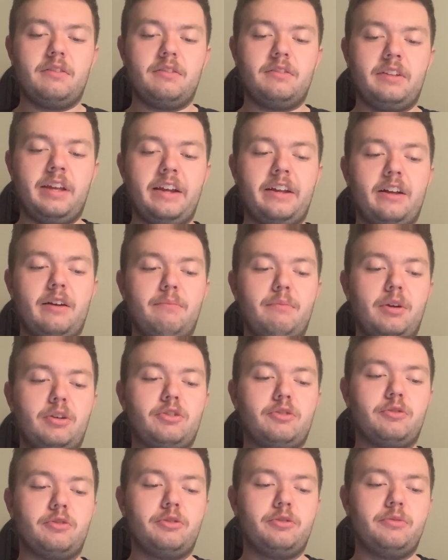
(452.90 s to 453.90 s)
take up much
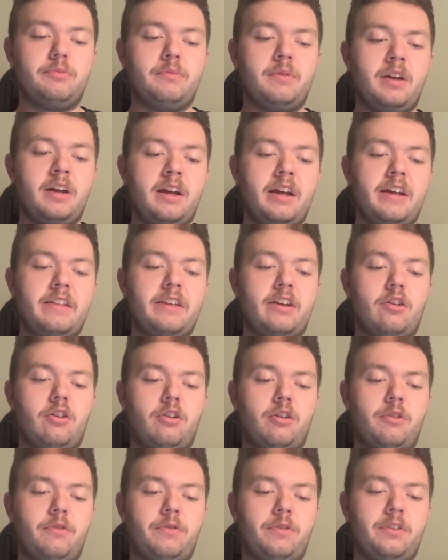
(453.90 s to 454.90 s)
room, and they
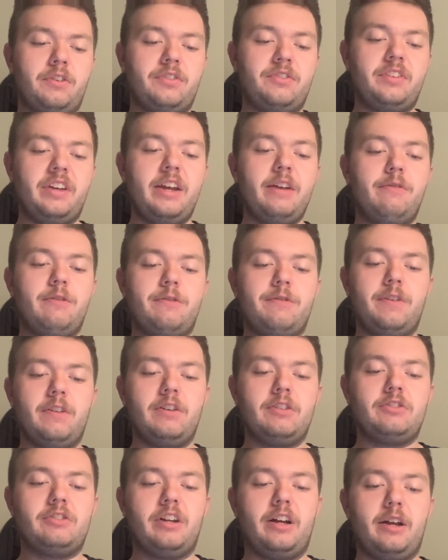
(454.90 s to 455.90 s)
offer safe,
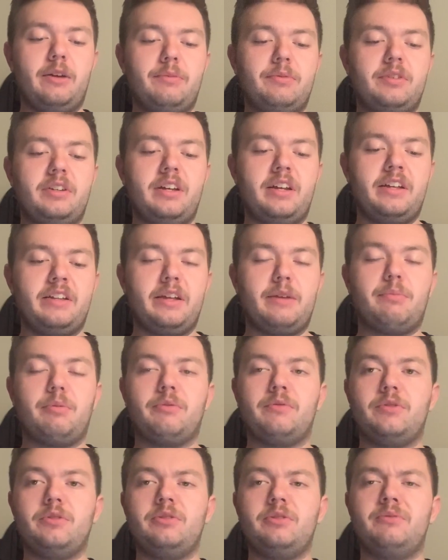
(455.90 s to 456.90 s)
fulfilling jobs, and they
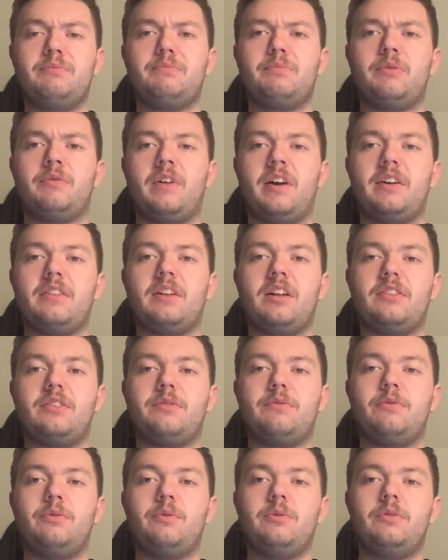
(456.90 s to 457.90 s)
provide lots of
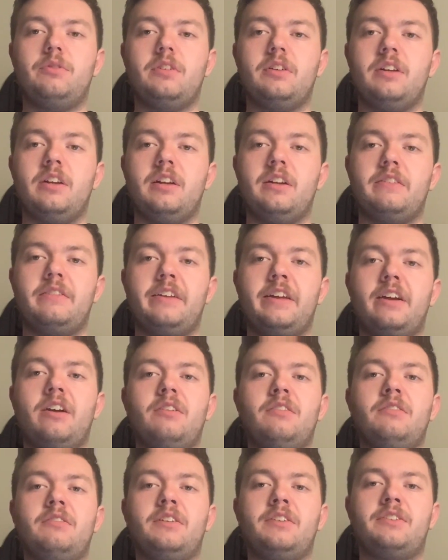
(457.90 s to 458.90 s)
food. Now,
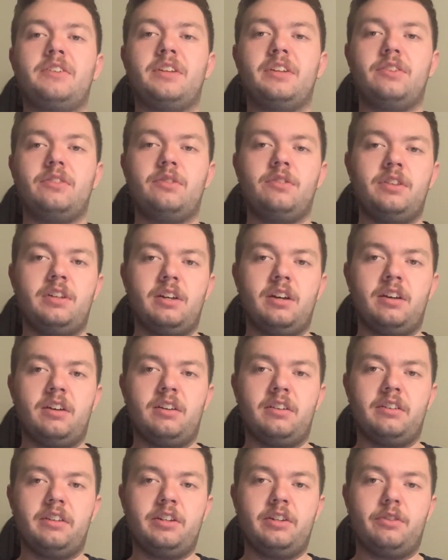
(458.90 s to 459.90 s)
let's get to the
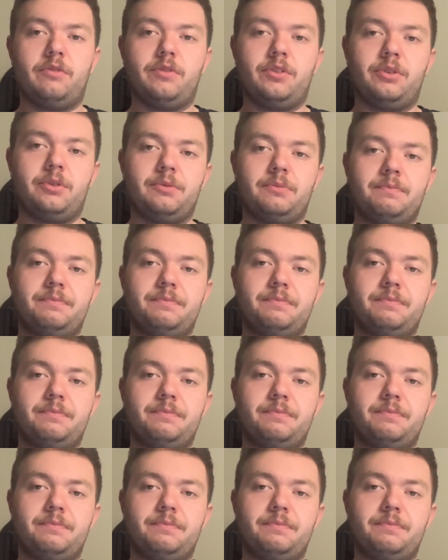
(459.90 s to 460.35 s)
interview.